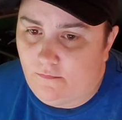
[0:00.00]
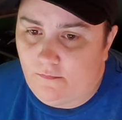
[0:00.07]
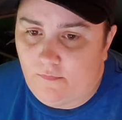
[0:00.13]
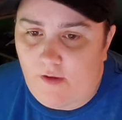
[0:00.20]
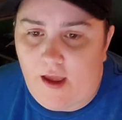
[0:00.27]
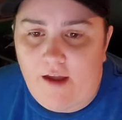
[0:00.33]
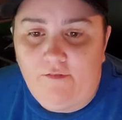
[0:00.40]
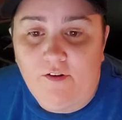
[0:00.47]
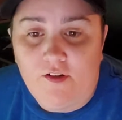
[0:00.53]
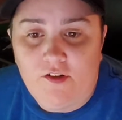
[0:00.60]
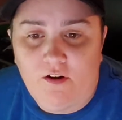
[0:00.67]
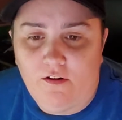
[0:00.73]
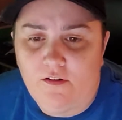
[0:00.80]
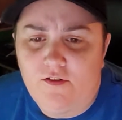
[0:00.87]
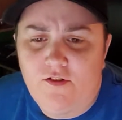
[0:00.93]
had
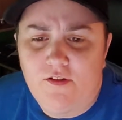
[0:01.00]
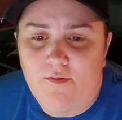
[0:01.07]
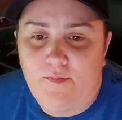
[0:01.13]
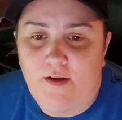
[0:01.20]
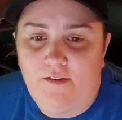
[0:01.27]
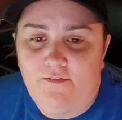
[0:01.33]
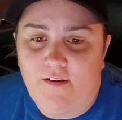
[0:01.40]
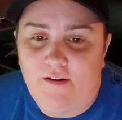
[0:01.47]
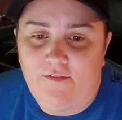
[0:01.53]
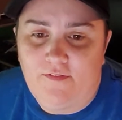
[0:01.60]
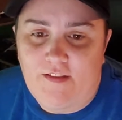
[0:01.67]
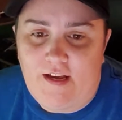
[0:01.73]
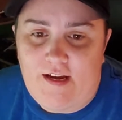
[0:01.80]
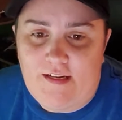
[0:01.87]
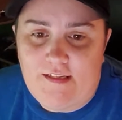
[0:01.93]
returned to the Mayfair
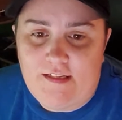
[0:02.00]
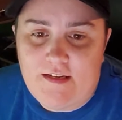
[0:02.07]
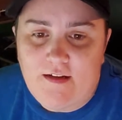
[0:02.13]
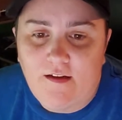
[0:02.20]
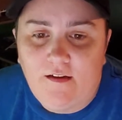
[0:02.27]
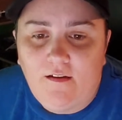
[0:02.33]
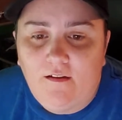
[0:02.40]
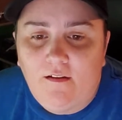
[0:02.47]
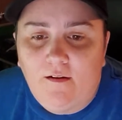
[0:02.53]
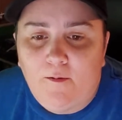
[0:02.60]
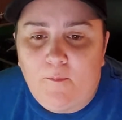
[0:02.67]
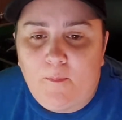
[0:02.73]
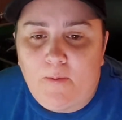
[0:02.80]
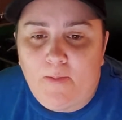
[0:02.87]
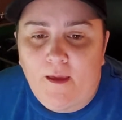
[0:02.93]
flat.
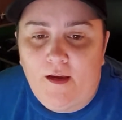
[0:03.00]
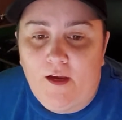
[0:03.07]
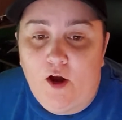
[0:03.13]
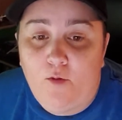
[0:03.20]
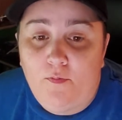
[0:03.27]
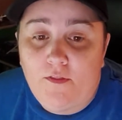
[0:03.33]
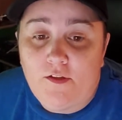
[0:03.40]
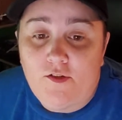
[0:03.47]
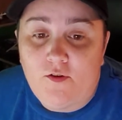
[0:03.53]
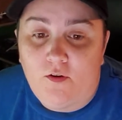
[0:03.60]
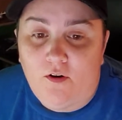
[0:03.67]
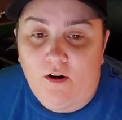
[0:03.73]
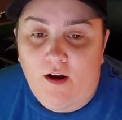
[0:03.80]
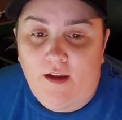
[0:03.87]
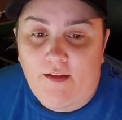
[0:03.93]
He opened the
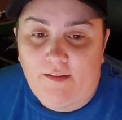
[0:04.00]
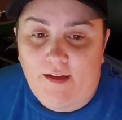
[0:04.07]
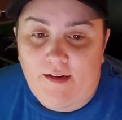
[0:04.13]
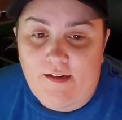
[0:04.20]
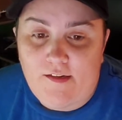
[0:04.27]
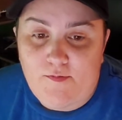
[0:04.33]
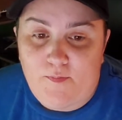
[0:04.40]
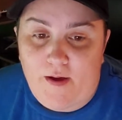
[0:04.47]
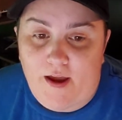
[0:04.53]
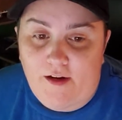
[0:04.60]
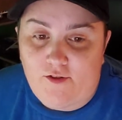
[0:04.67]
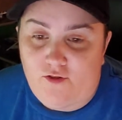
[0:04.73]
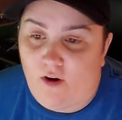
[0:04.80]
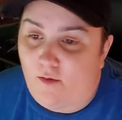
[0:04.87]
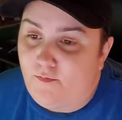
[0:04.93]
door and let his bag
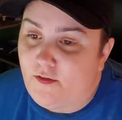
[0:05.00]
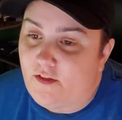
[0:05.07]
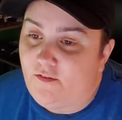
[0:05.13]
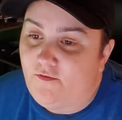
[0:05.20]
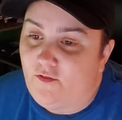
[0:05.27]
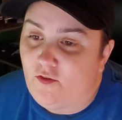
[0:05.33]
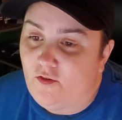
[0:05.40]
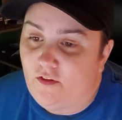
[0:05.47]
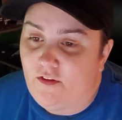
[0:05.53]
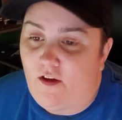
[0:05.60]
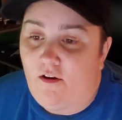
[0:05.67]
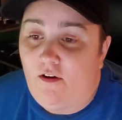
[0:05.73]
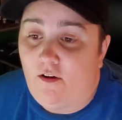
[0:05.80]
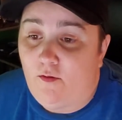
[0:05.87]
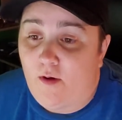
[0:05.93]
drop to the floor in the
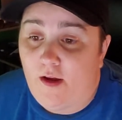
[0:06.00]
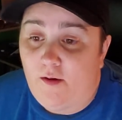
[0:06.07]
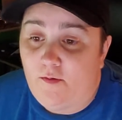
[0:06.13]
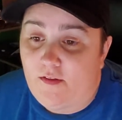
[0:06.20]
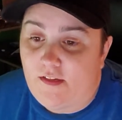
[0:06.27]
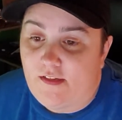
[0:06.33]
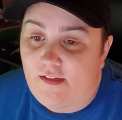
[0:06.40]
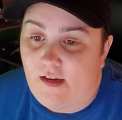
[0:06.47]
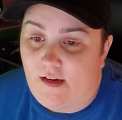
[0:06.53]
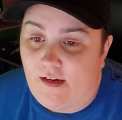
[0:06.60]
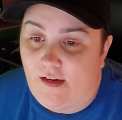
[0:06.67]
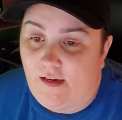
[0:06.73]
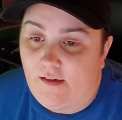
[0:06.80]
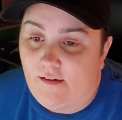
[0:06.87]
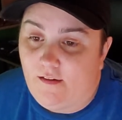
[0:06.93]
hallway with a
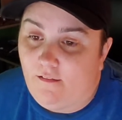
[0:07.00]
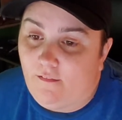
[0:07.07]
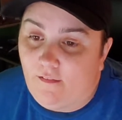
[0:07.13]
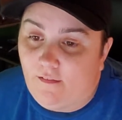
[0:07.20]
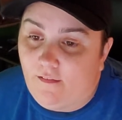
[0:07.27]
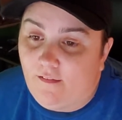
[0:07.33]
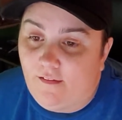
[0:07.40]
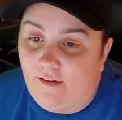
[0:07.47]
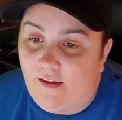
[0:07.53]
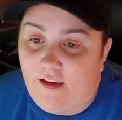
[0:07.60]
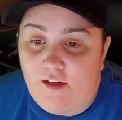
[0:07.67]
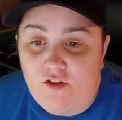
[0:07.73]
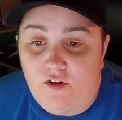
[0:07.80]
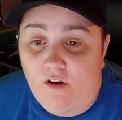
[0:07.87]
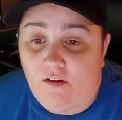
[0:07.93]
sigh.
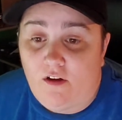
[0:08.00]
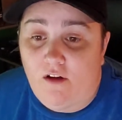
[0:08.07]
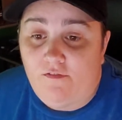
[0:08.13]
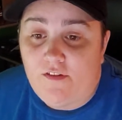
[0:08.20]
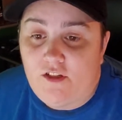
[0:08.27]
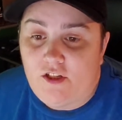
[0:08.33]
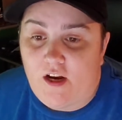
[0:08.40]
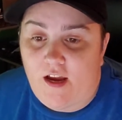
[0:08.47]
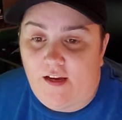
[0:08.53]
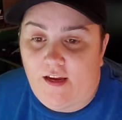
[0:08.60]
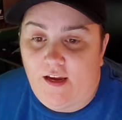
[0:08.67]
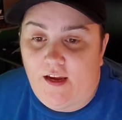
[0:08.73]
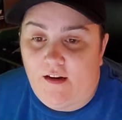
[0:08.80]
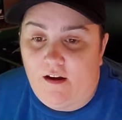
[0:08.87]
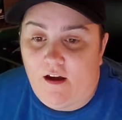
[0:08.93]
He shrugged off his
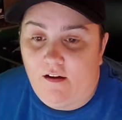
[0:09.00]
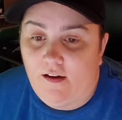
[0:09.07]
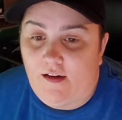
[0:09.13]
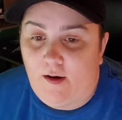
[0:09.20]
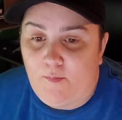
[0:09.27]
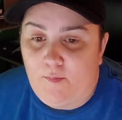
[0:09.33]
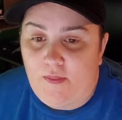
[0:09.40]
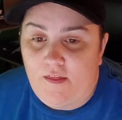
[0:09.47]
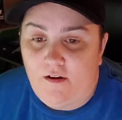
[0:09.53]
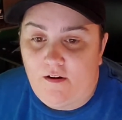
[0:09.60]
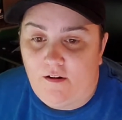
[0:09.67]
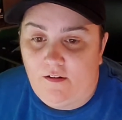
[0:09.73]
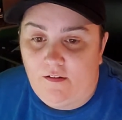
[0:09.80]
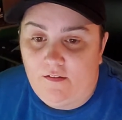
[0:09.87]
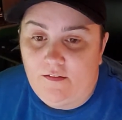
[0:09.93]
jacket and hung it up in the
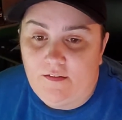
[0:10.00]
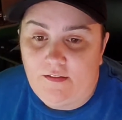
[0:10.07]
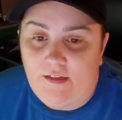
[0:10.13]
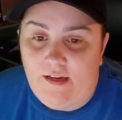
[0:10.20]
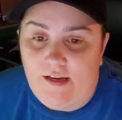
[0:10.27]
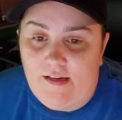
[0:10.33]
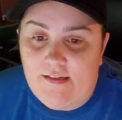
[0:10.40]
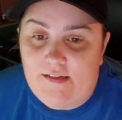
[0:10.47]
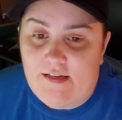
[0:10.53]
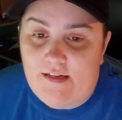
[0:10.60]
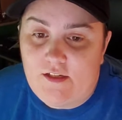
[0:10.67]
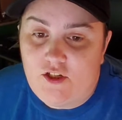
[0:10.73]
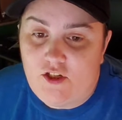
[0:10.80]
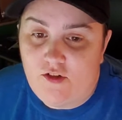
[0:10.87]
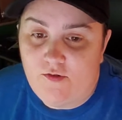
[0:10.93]
hall, eased
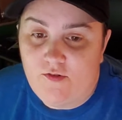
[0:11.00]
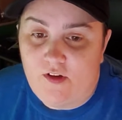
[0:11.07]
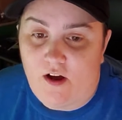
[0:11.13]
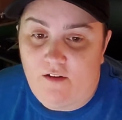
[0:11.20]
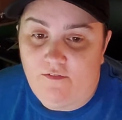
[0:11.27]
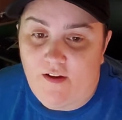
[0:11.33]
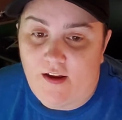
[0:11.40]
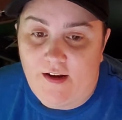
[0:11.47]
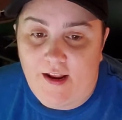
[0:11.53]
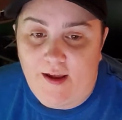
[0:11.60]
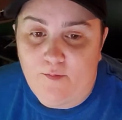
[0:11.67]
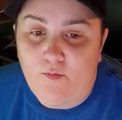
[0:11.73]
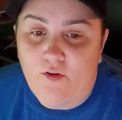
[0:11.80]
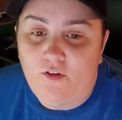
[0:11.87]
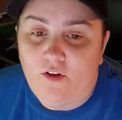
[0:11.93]
his shoes off, and
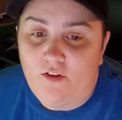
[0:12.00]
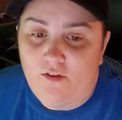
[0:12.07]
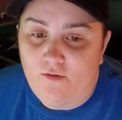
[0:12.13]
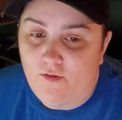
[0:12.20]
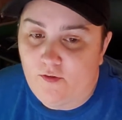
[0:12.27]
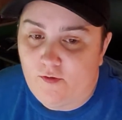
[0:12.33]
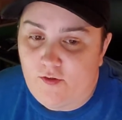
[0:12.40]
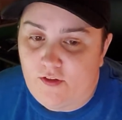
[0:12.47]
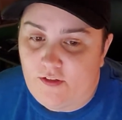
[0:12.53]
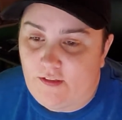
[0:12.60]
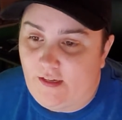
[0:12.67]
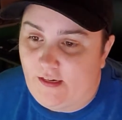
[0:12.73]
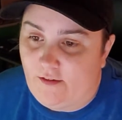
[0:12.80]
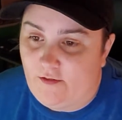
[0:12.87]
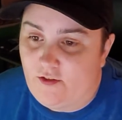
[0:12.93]
ambled through to the
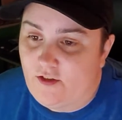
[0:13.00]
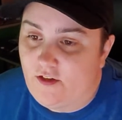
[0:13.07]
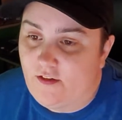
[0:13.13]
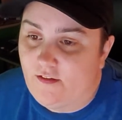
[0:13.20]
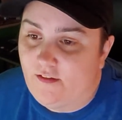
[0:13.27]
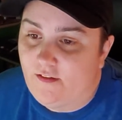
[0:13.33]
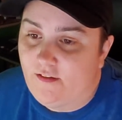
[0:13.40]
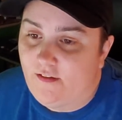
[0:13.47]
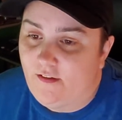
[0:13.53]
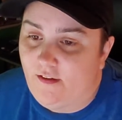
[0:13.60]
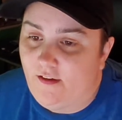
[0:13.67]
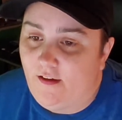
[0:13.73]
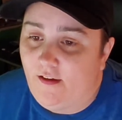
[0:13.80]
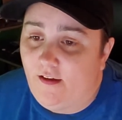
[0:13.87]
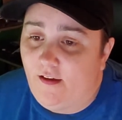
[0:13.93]
lounge.
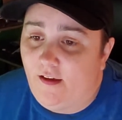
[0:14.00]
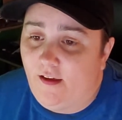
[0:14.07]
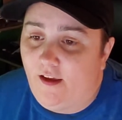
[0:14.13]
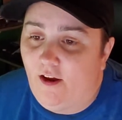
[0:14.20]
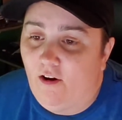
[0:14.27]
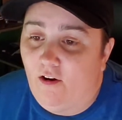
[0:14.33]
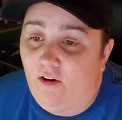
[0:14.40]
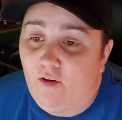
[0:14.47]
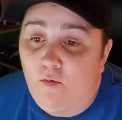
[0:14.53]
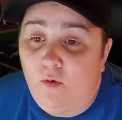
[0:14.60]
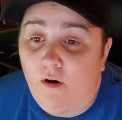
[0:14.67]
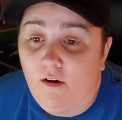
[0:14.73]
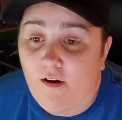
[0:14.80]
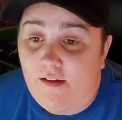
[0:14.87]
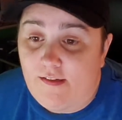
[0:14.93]
He heard a
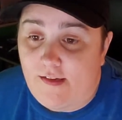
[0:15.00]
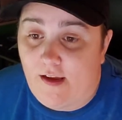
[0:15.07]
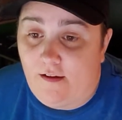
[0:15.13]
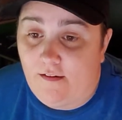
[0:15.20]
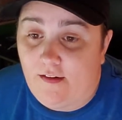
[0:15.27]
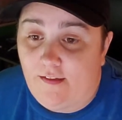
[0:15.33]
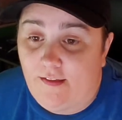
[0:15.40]
whirring sound and